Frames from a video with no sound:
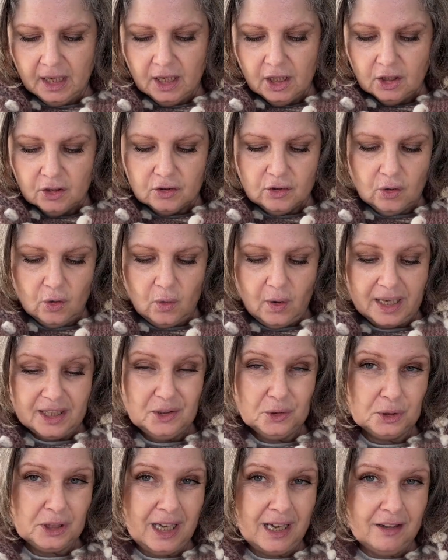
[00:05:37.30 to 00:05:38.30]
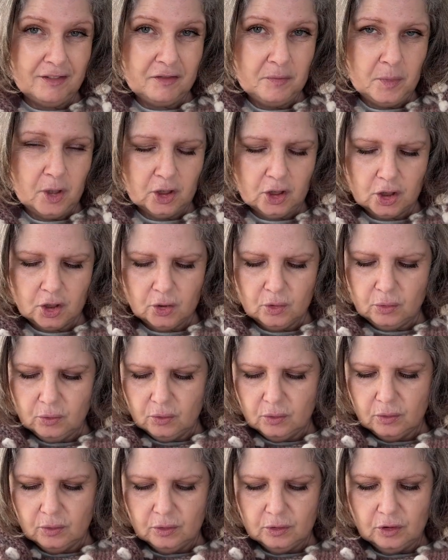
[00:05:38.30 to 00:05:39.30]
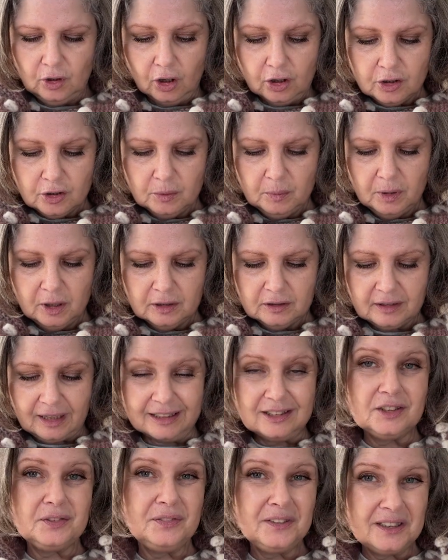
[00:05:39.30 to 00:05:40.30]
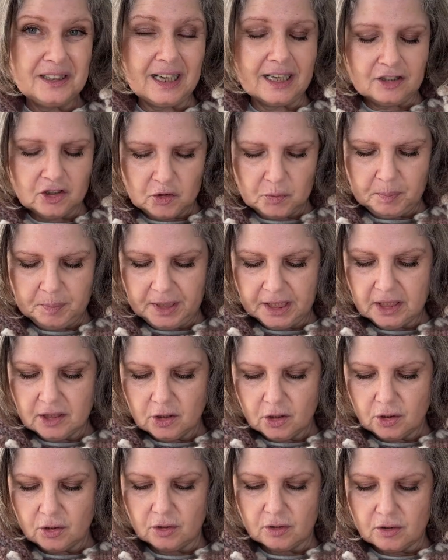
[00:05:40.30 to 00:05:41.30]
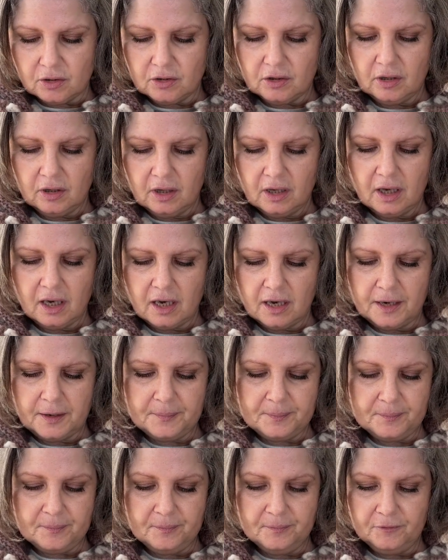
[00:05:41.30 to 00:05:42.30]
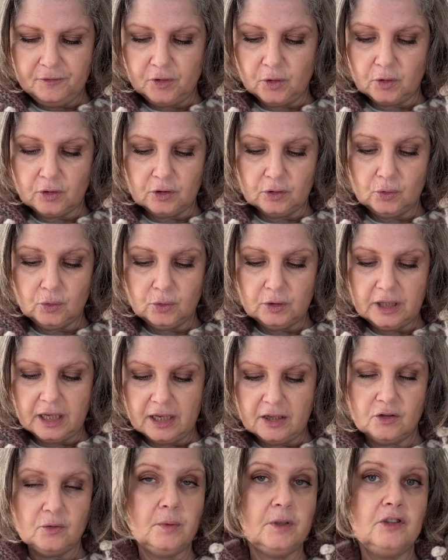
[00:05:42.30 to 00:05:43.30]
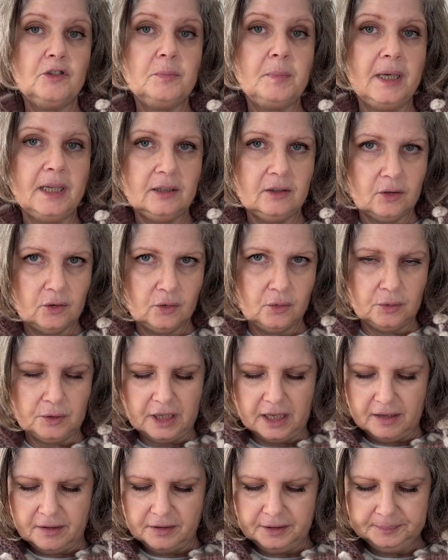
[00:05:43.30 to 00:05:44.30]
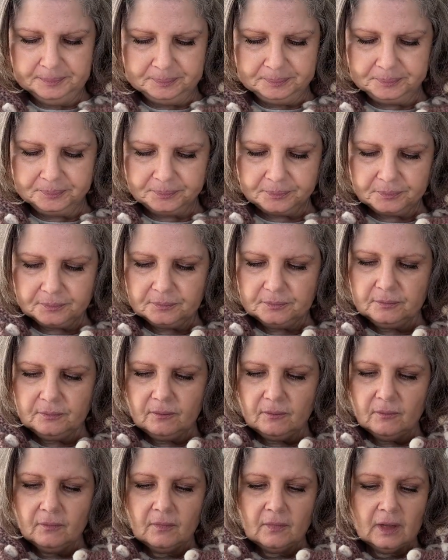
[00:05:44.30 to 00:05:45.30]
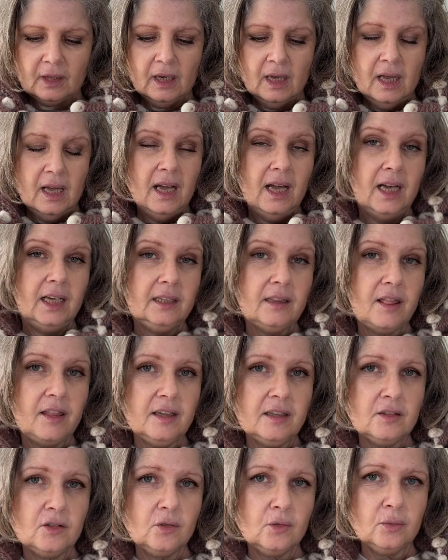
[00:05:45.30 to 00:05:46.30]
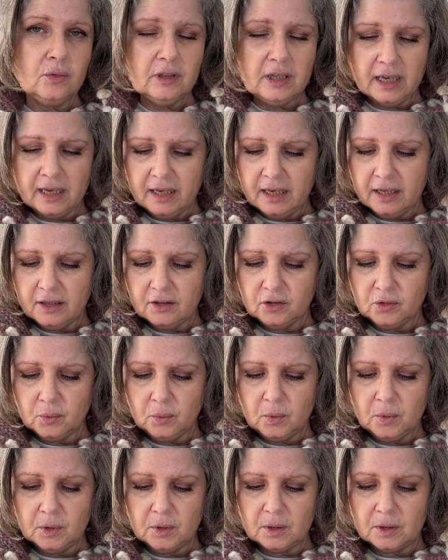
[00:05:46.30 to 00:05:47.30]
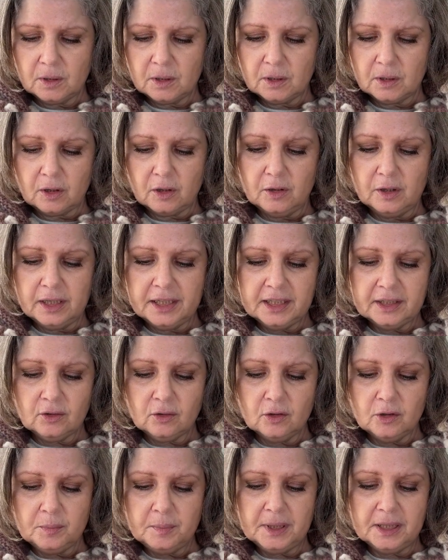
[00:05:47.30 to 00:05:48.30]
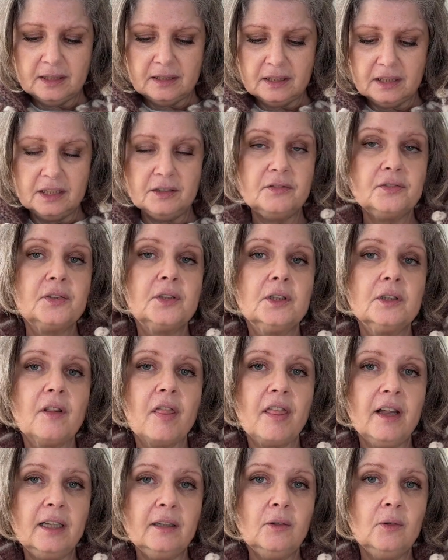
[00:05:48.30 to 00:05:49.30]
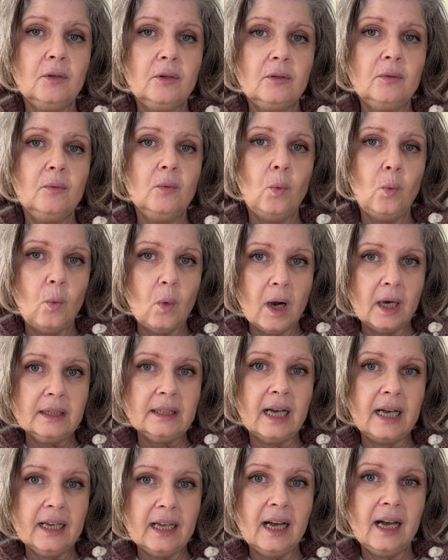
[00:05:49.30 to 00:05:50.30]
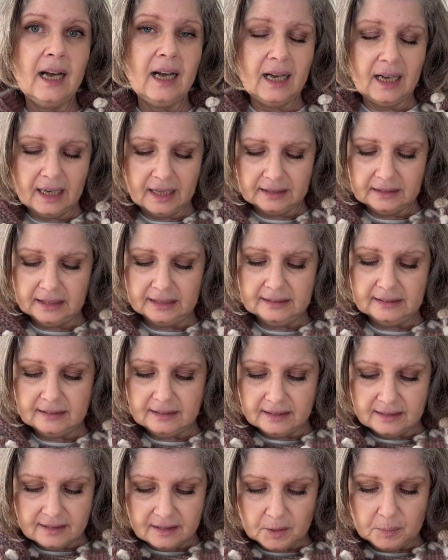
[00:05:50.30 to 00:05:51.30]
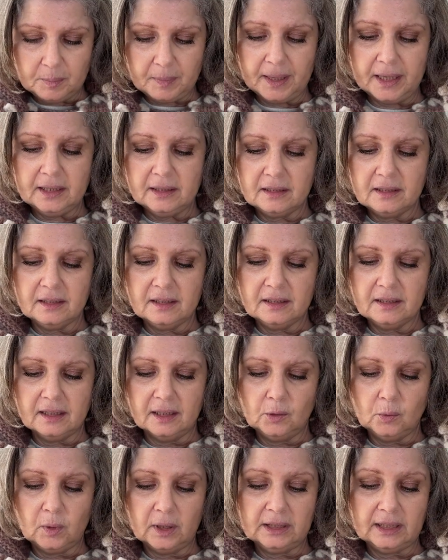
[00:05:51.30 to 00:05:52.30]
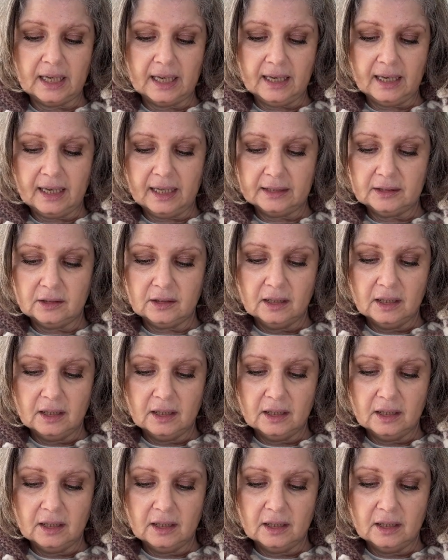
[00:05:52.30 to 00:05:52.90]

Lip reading: So I don't have much to document as far as pictures for the 2 days we spent together. And these 2 days were a little bit different than what I had anticipated and when I had